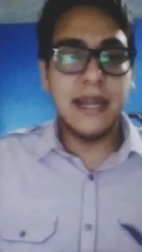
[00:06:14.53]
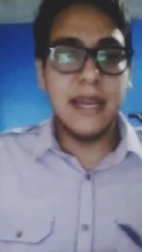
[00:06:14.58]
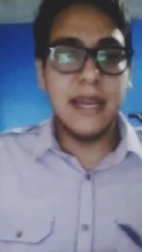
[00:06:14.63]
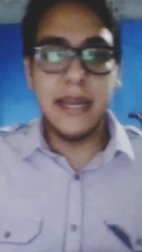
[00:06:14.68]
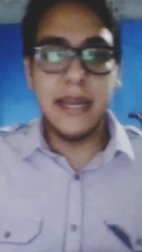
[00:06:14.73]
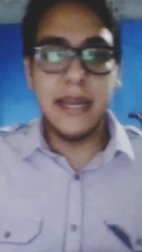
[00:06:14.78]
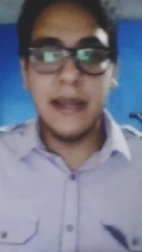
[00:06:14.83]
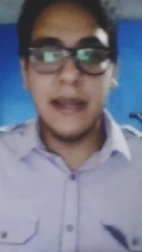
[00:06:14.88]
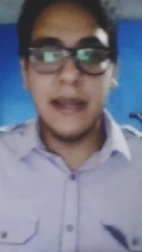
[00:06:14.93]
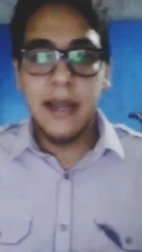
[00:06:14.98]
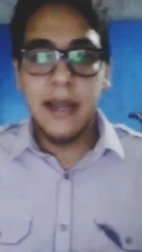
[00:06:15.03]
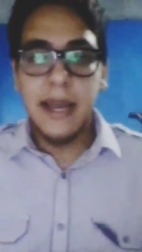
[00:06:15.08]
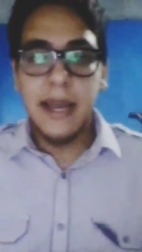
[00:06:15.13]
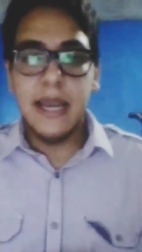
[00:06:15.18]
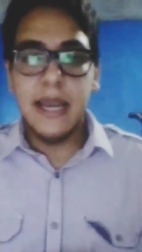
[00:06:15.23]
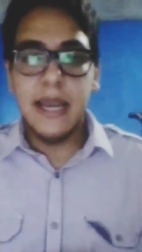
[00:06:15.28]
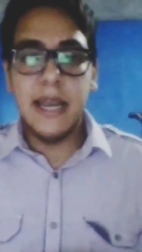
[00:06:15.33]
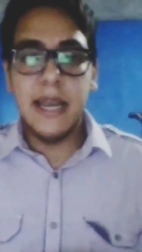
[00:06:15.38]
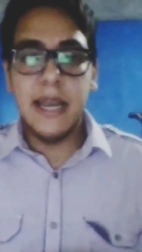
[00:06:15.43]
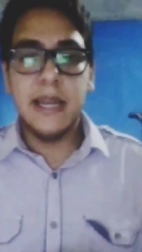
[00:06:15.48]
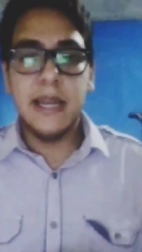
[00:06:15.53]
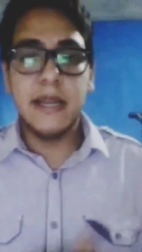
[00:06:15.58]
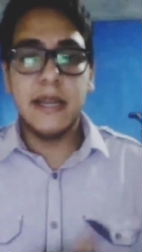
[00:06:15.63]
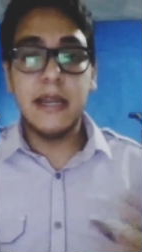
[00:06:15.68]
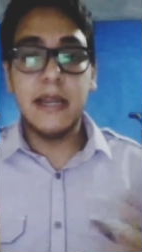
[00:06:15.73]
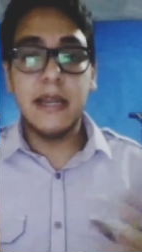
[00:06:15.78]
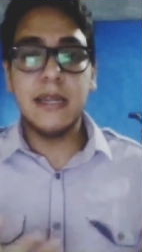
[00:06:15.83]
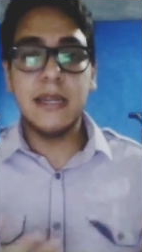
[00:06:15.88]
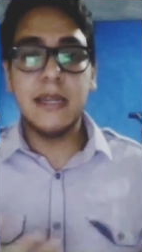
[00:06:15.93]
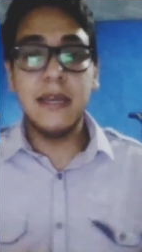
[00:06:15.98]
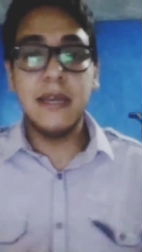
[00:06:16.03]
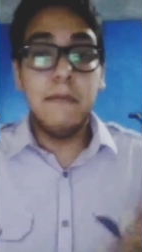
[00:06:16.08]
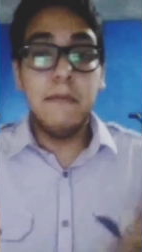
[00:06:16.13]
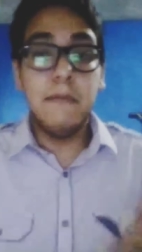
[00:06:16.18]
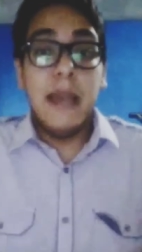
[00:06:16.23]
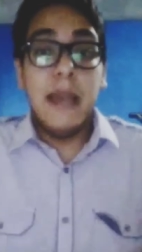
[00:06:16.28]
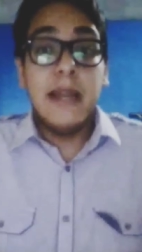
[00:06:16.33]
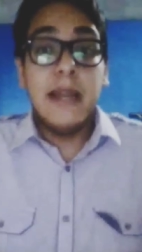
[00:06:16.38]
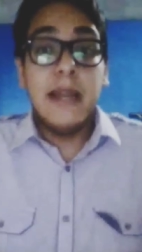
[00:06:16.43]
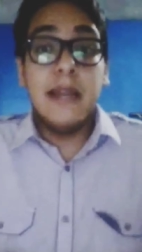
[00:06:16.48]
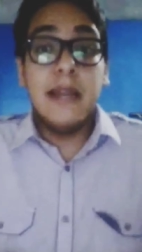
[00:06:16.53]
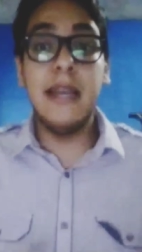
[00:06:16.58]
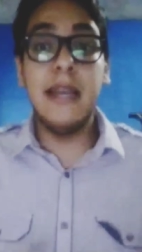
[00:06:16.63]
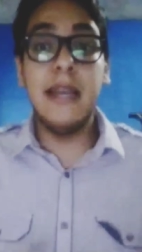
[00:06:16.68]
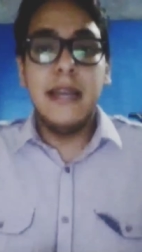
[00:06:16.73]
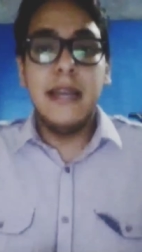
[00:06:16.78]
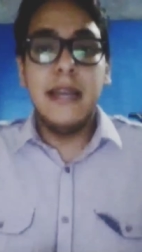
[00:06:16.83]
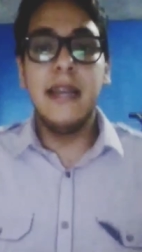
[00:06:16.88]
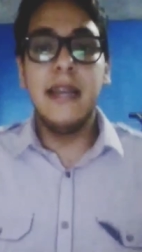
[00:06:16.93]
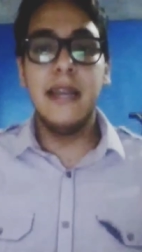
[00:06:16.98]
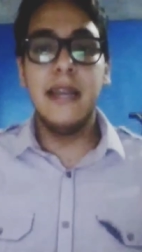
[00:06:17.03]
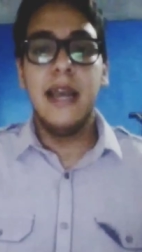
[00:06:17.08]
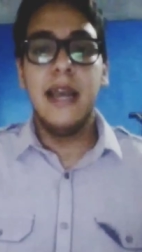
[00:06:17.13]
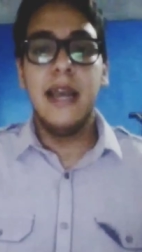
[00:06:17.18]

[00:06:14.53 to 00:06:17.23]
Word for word: in intense mating